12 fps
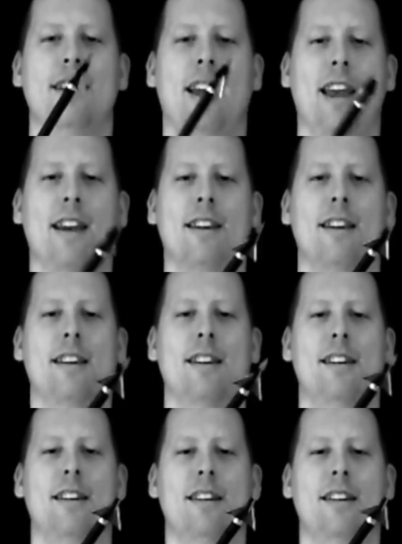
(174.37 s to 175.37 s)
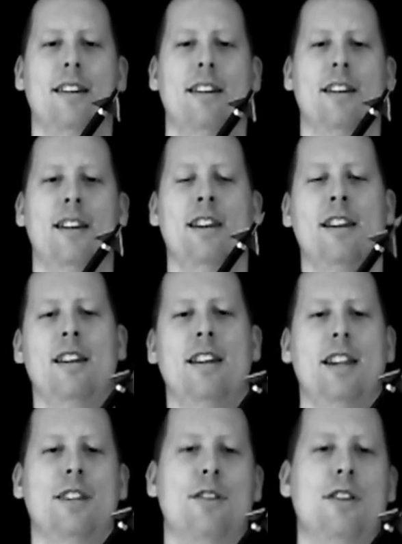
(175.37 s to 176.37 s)
tank.
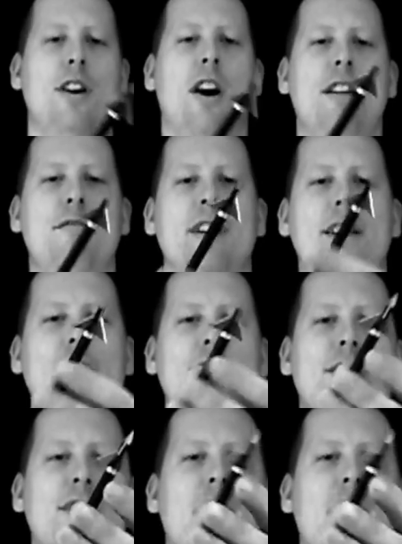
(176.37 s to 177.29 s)
It's a non-vented